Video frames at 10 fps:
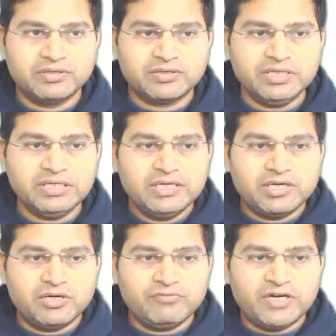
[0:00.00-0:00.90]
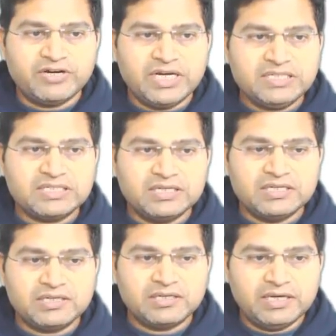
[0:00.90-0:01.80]
Okay. Now if I right
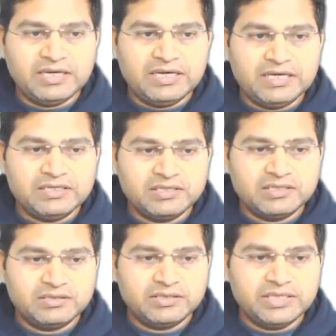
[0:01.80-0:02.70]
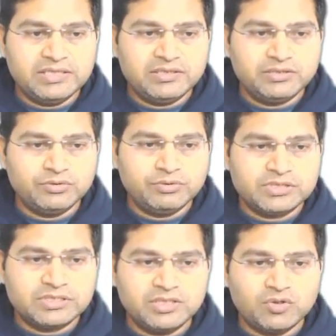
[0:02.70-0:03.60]
click and then you will
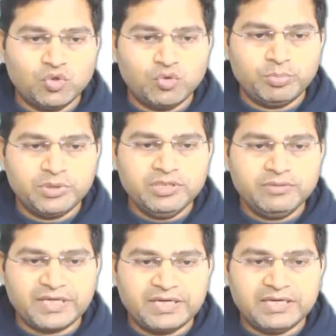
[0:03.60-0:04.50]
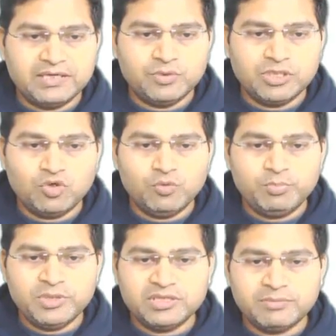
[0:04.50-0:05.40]
see open and we'll
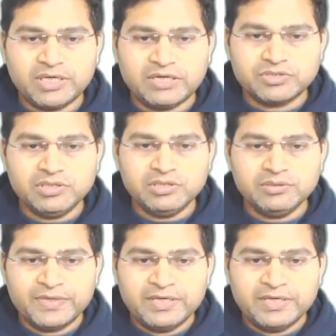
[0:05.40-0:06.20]
open in the browser